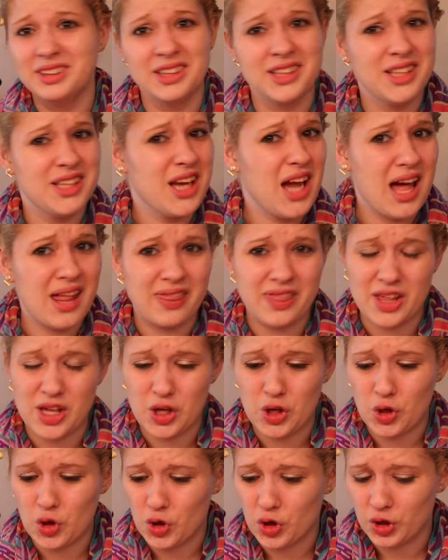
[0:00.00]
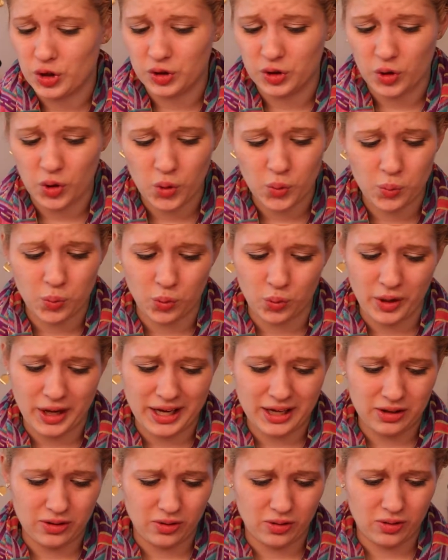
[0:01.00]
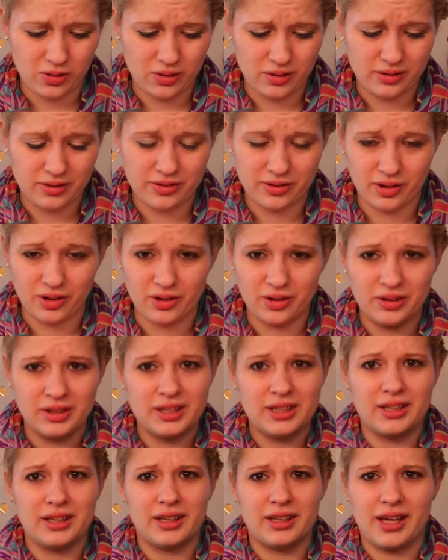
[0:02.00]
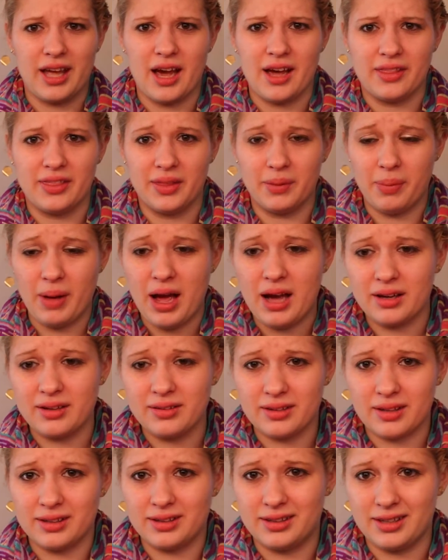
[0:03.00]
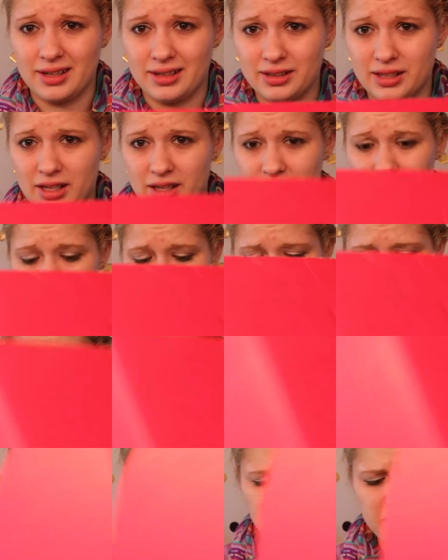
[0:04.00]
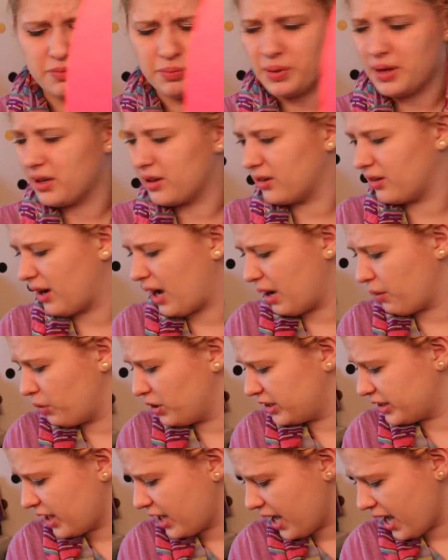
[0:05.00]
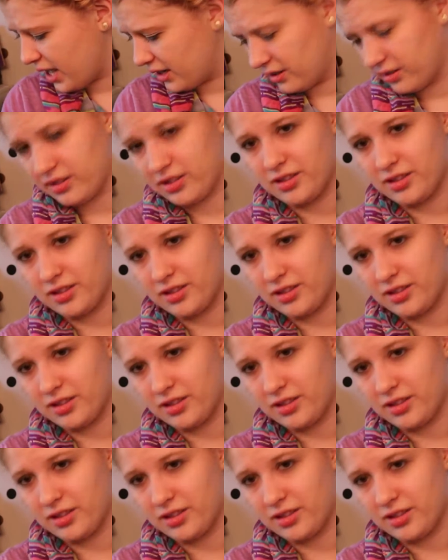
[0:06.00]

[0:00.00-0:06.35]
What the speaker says: nothing good, no bueno. So yeah, the box did get kind of bigger. I wish I had